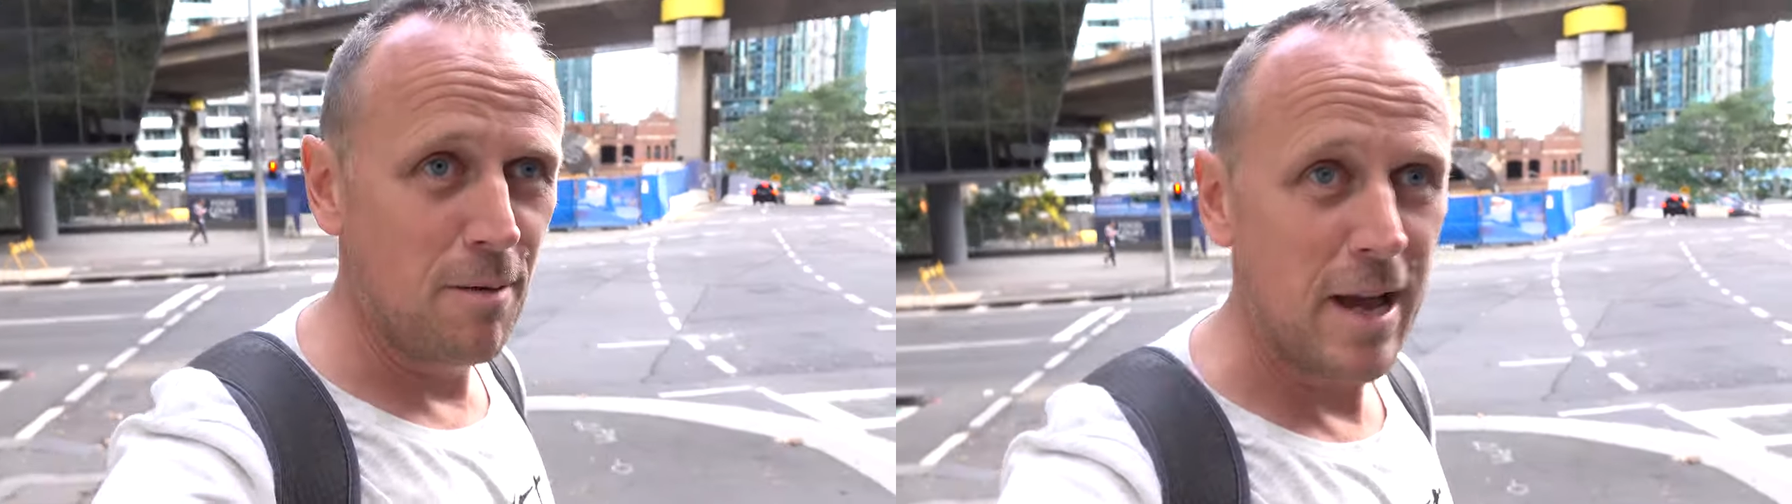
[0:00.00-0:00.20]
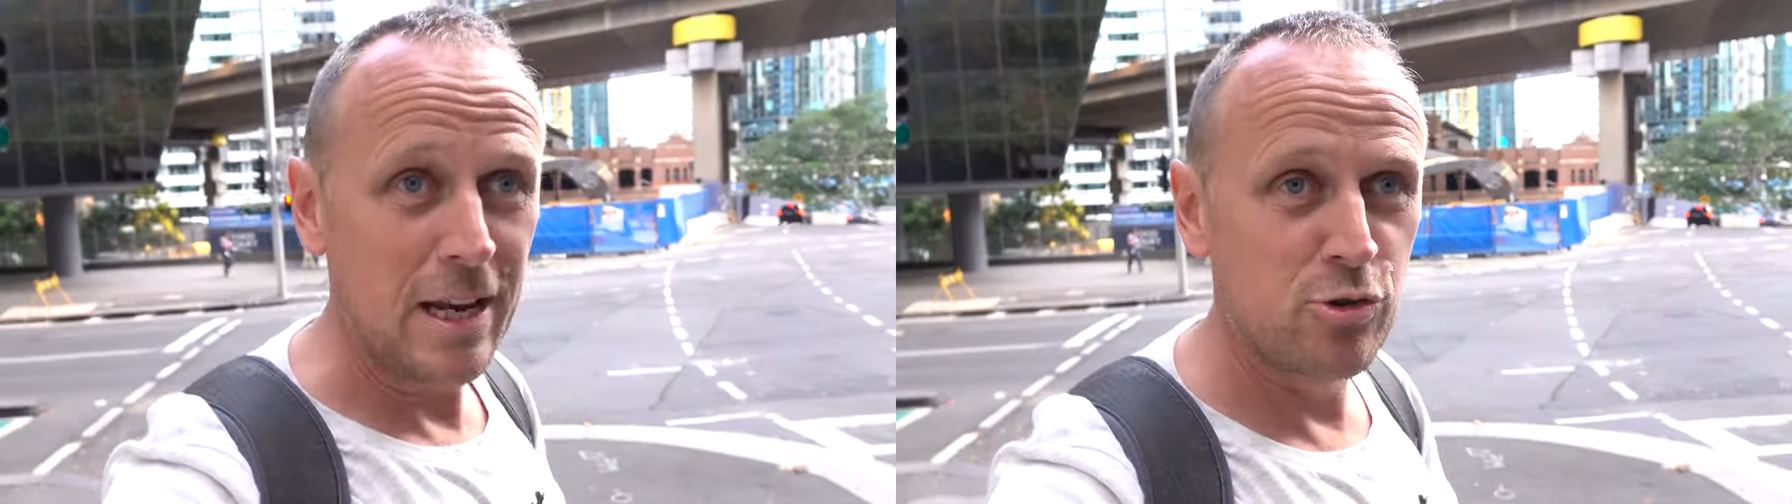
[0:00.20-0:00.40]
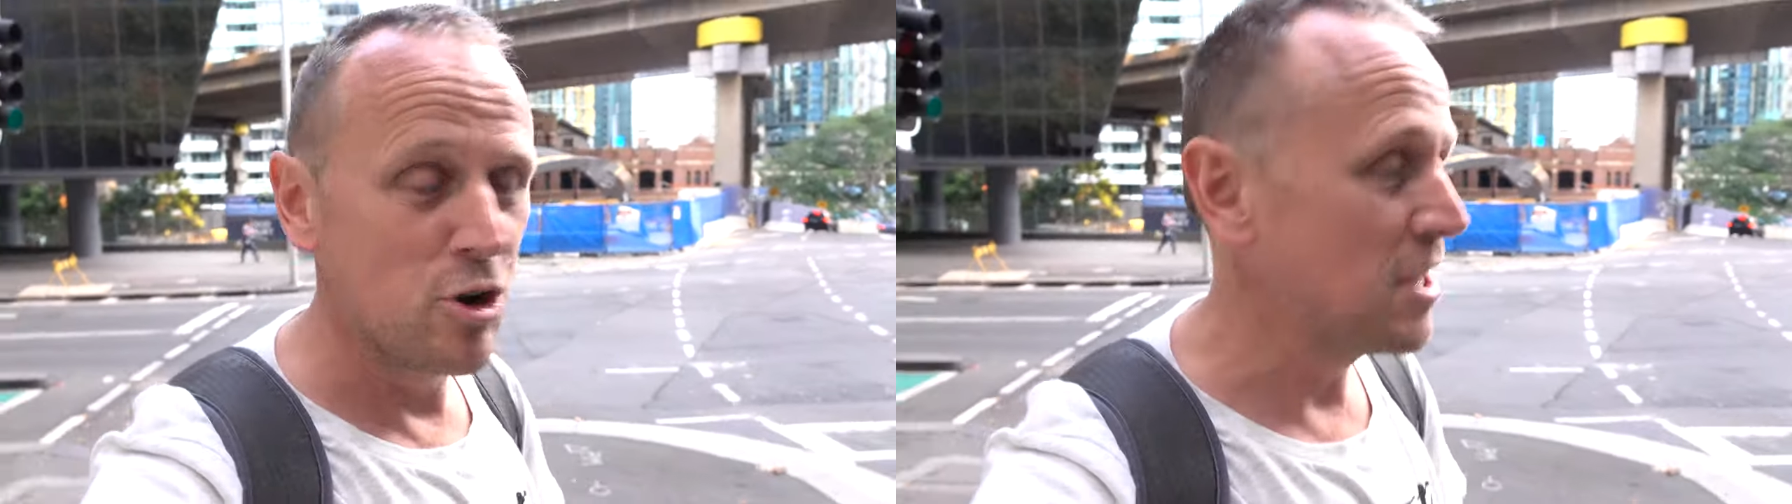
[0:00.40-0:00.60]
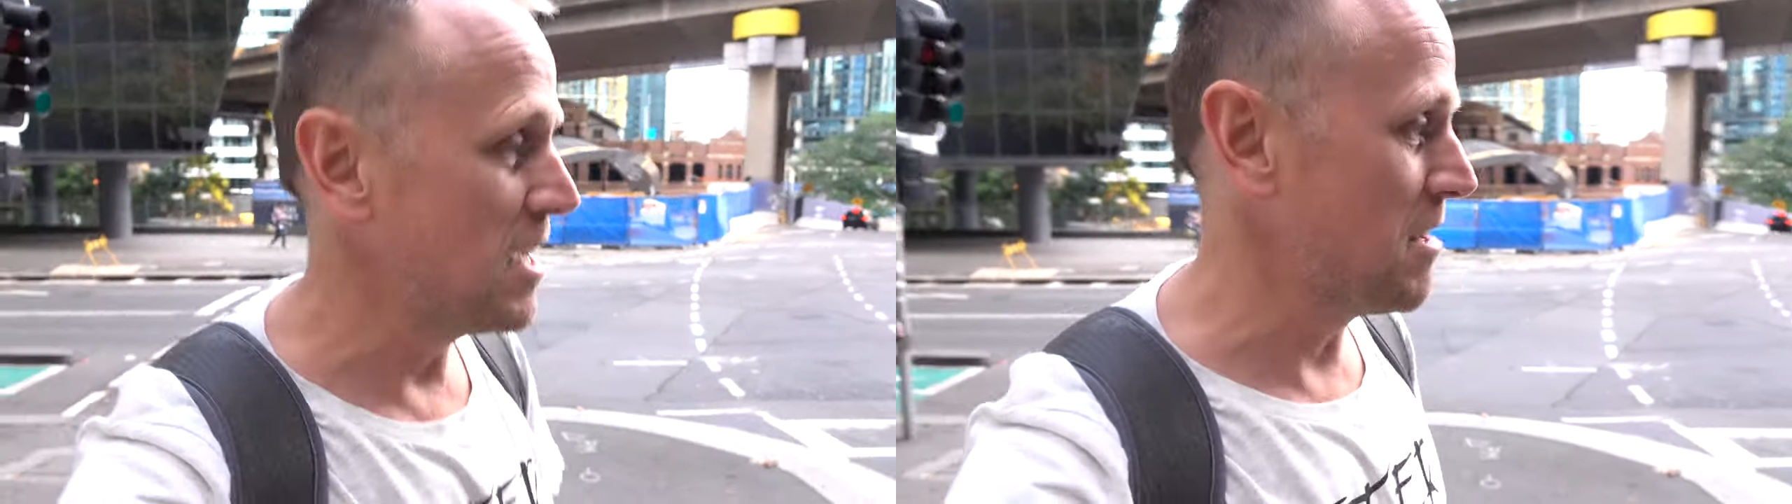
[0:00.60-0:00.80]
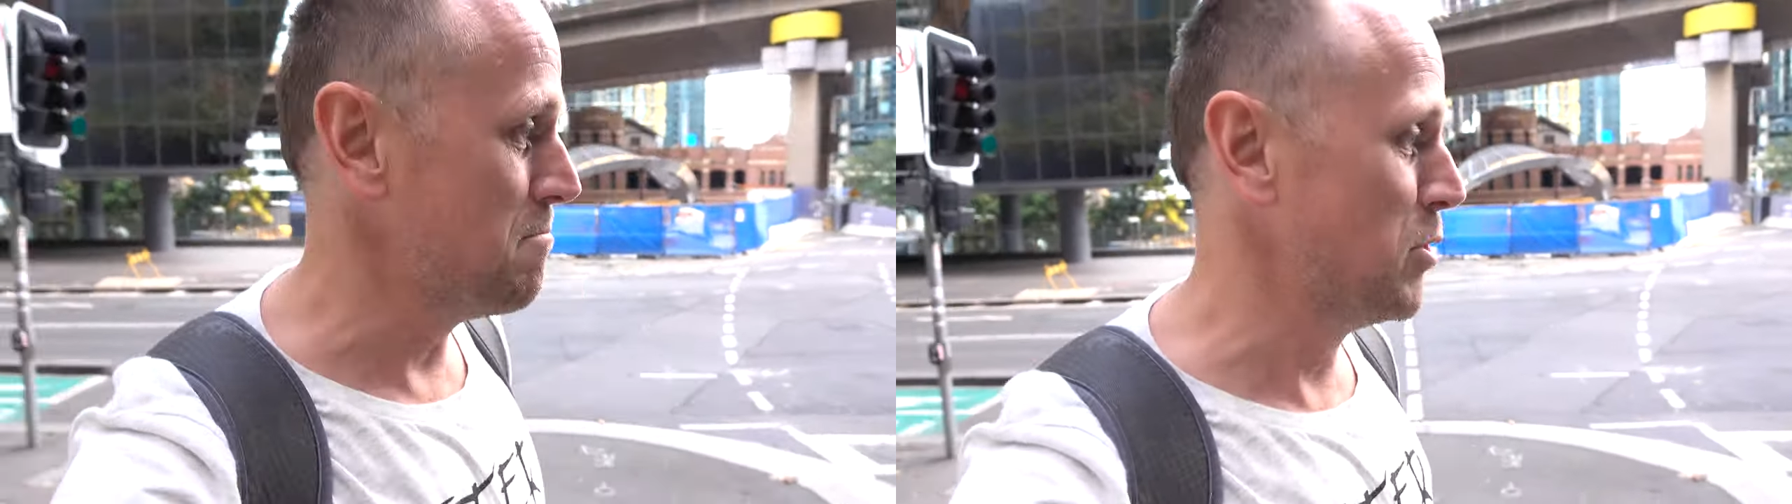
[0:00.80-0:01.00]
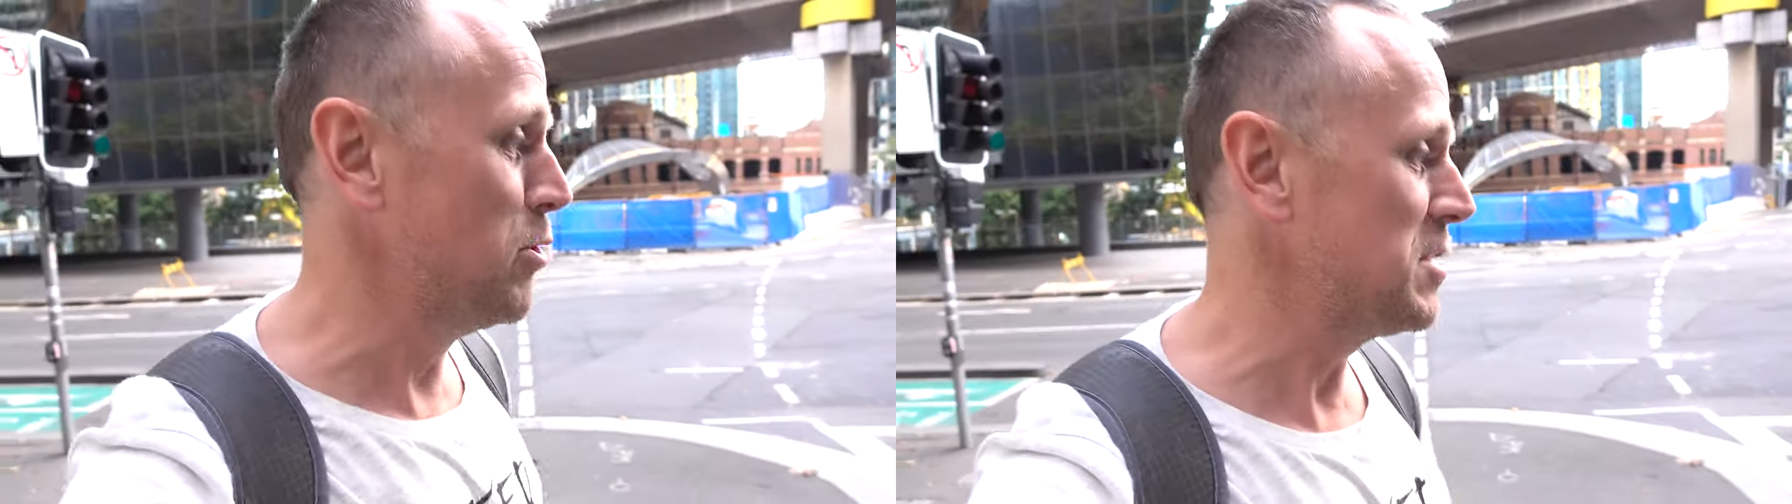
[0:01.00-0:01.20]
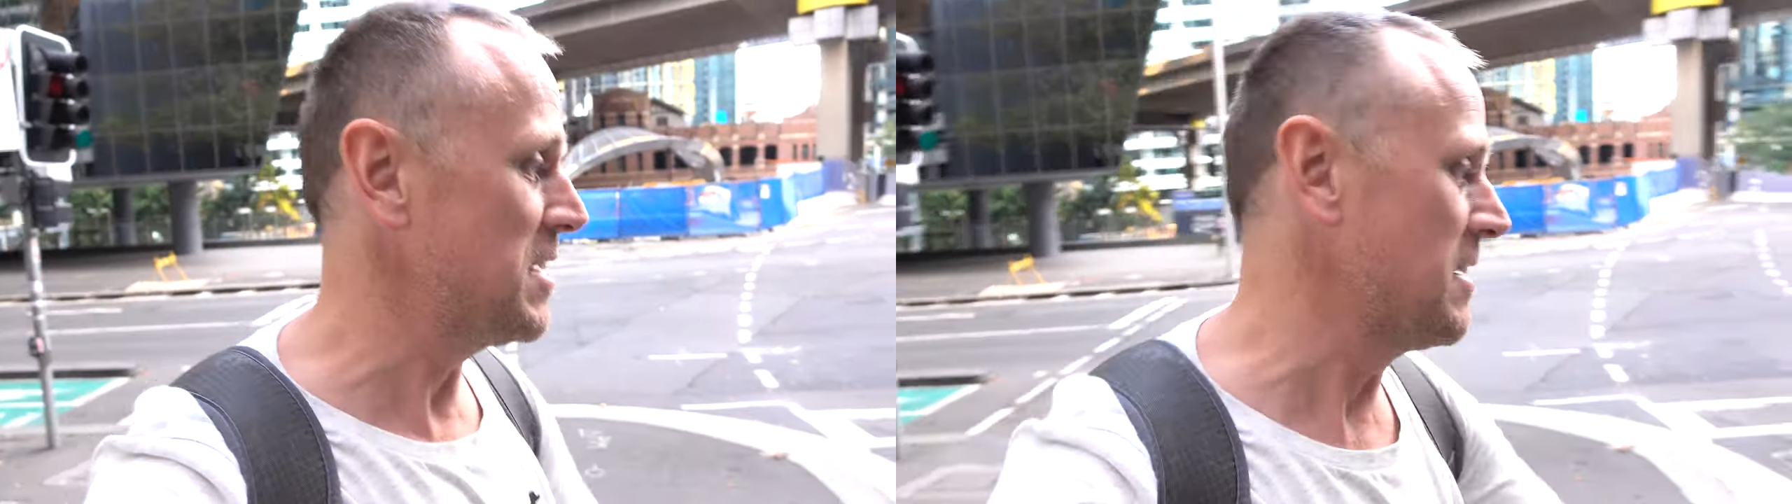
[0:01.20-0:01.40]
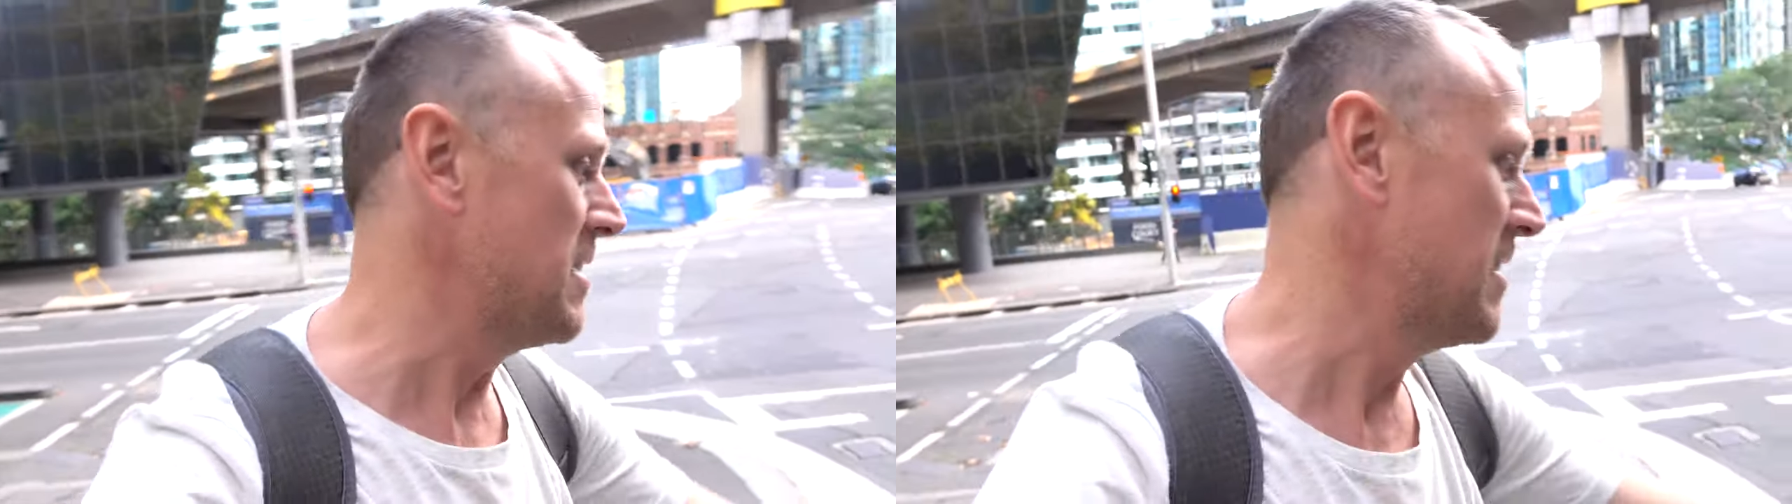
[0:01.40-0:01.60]
about drinking and
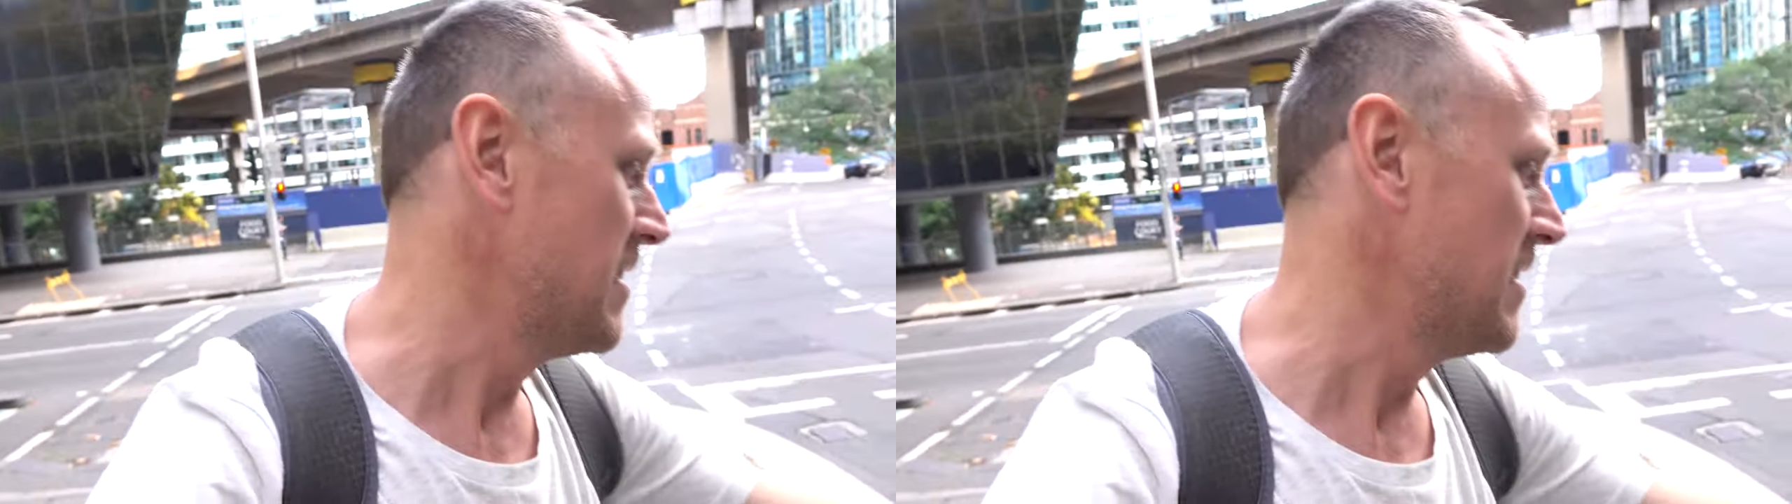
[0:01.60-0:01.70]
boozing,